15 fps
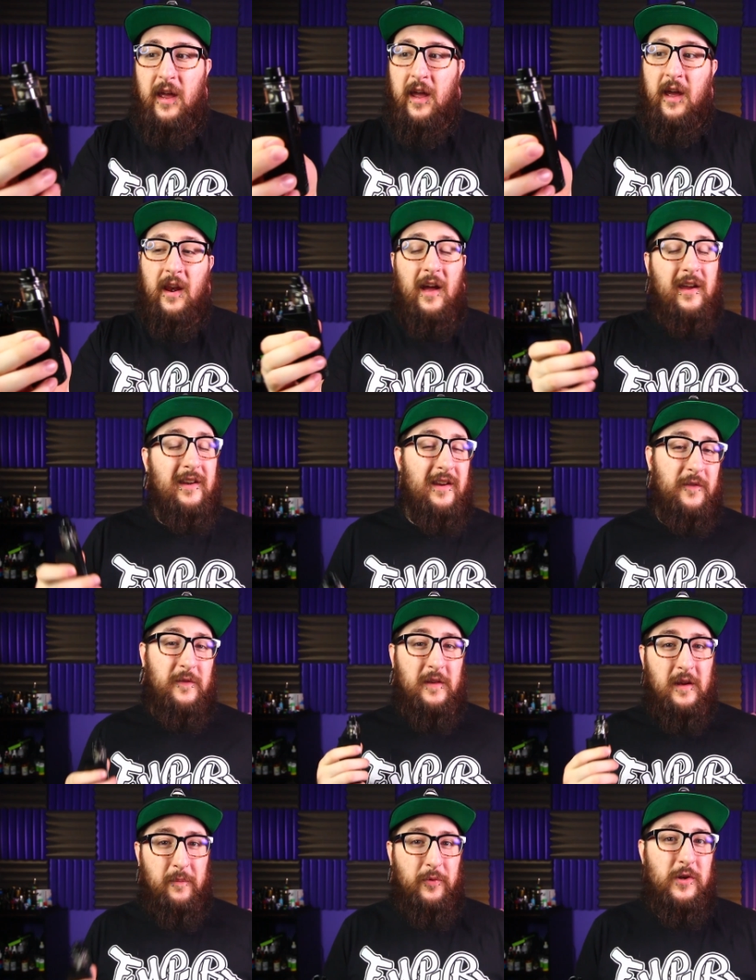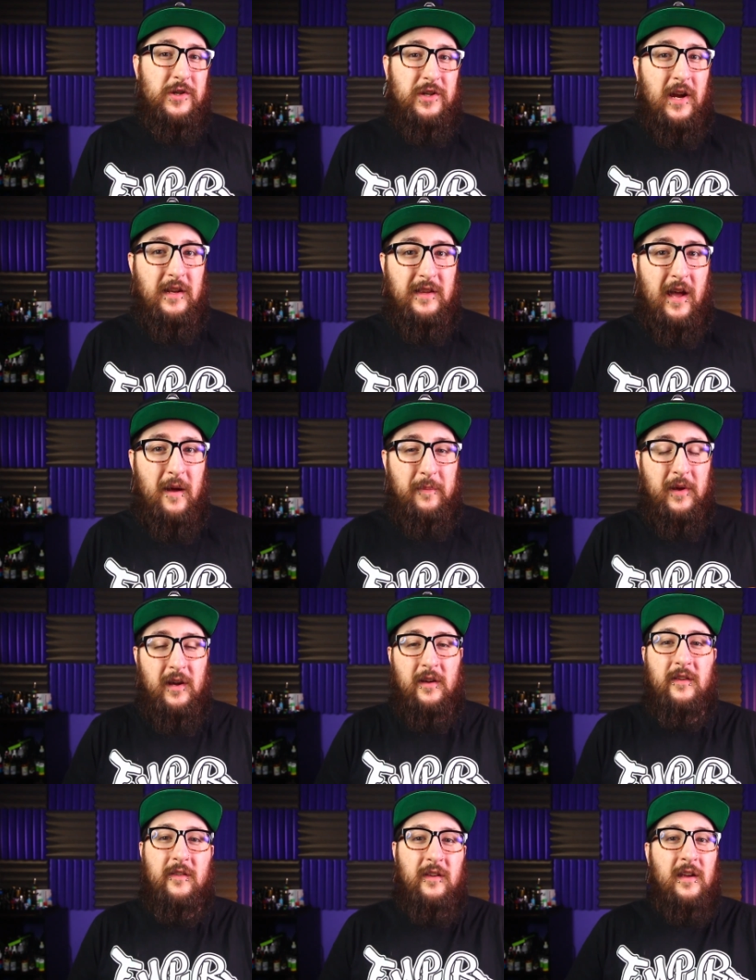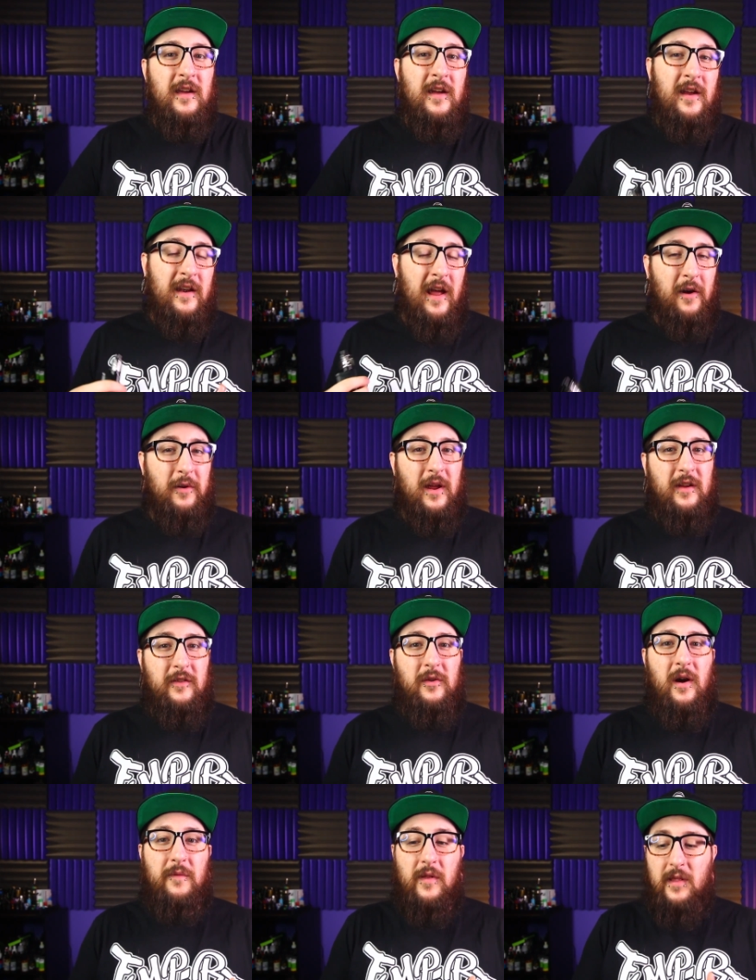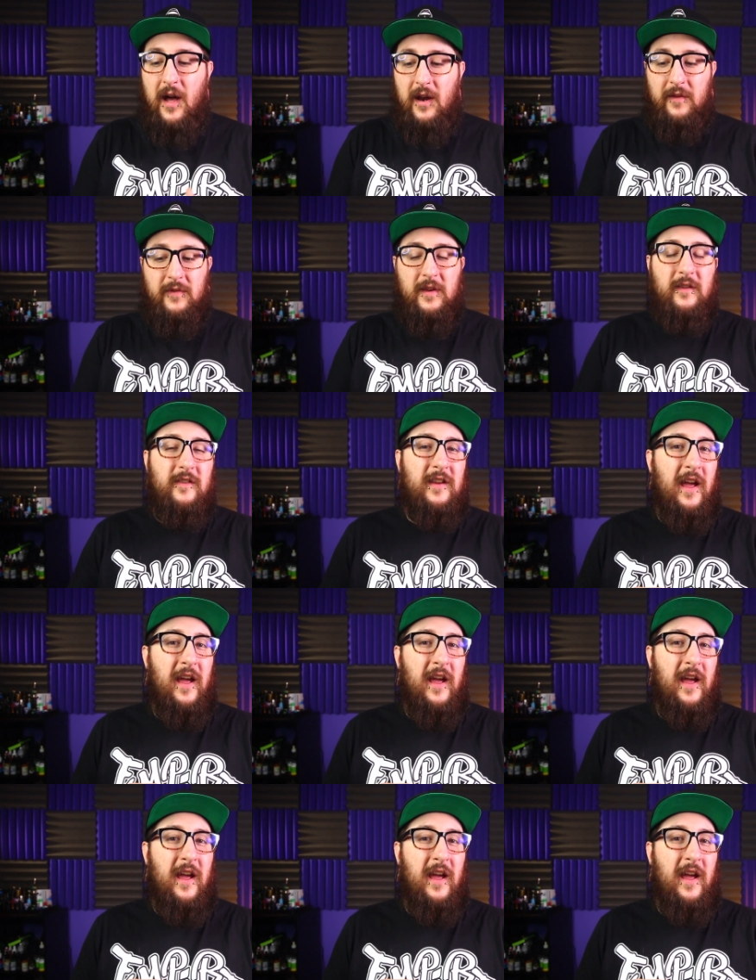and I could definitely appreciate that because nowadays you have a lot of these